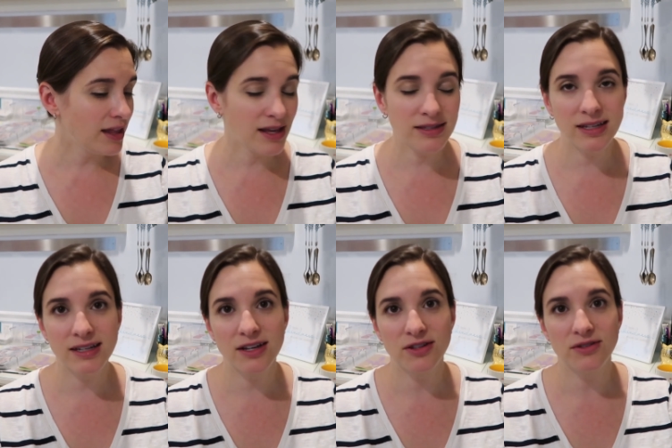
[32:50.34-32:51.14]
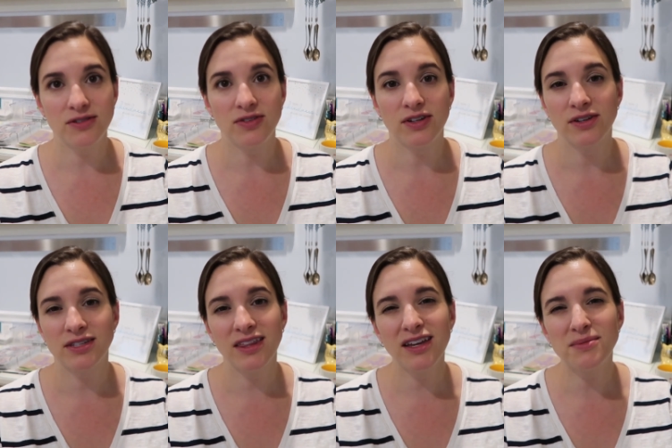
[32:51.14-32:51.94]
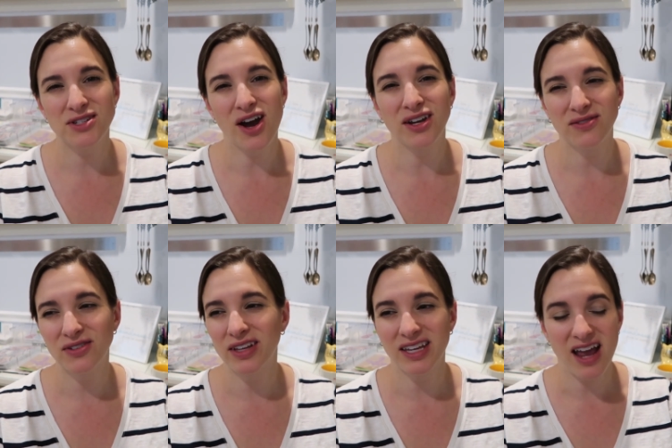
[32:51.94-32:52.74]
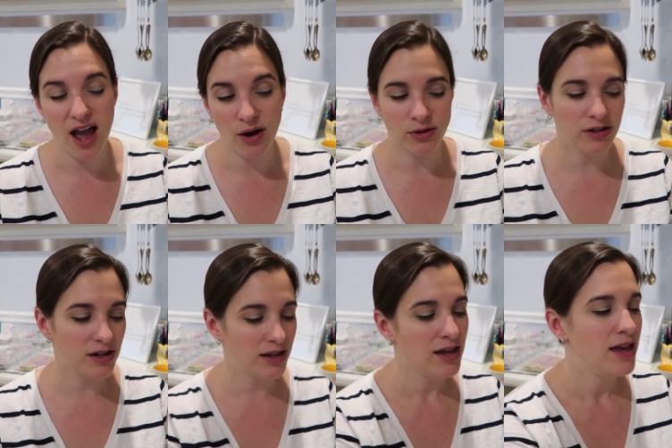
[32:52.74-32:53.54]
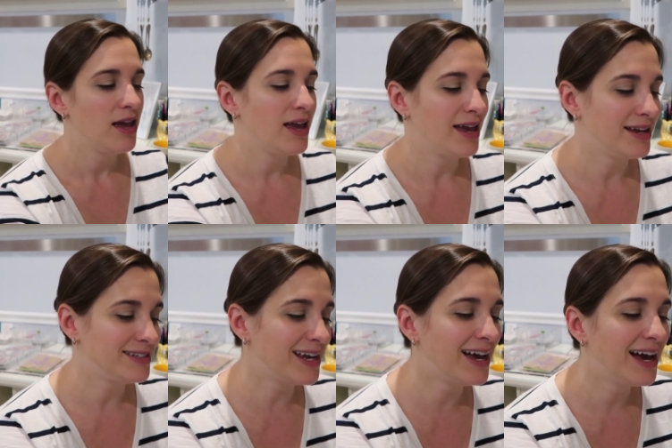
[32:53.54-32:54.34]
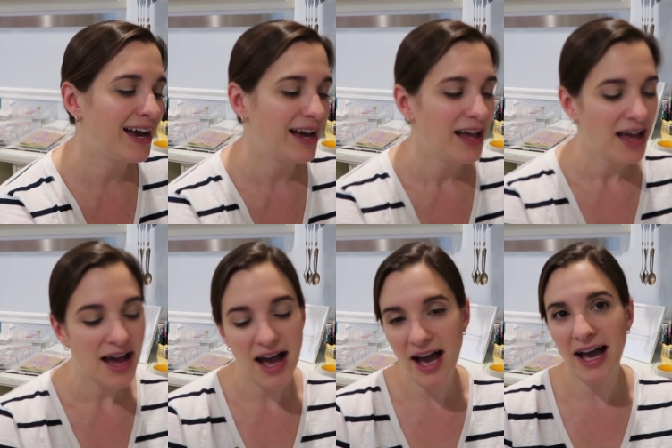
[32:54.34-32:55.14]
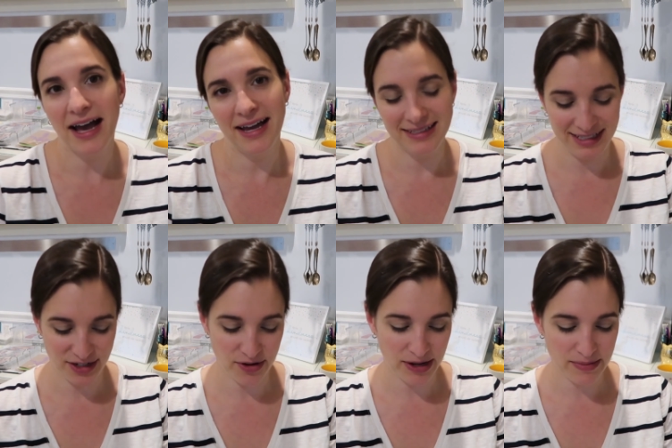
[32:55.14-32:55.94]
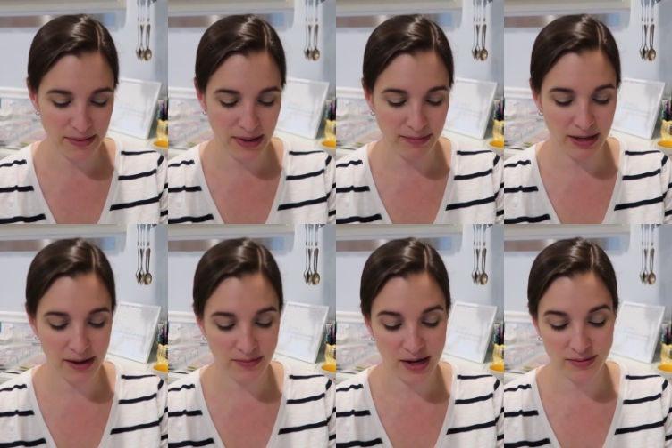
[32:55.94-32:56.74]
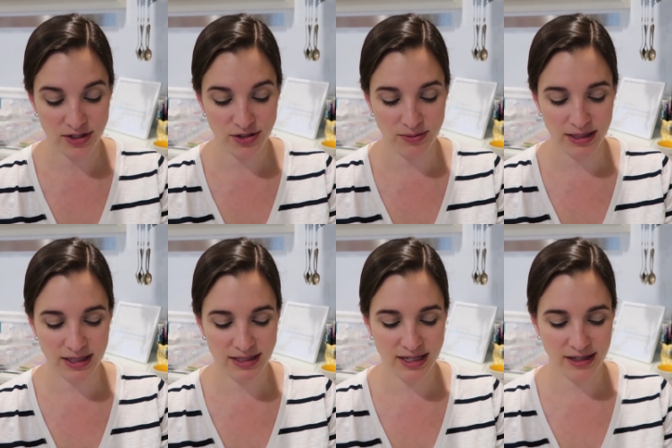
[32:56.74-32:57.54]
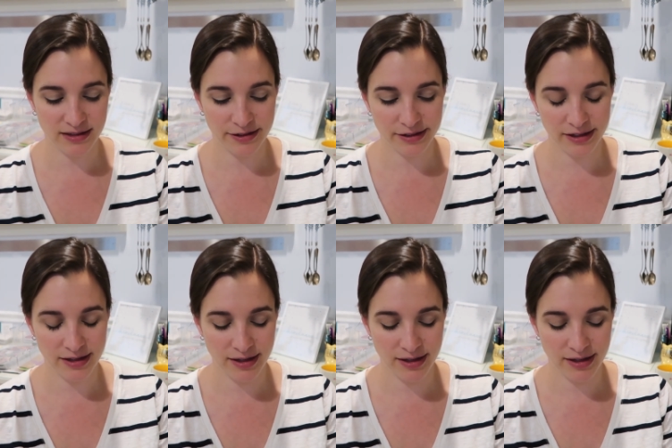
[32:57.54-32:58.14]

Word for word: And that's going to conclude this video, because I think I've been talking for like an hour, and I need to go get my baby, I'm, I'm assuming. Let's take a look.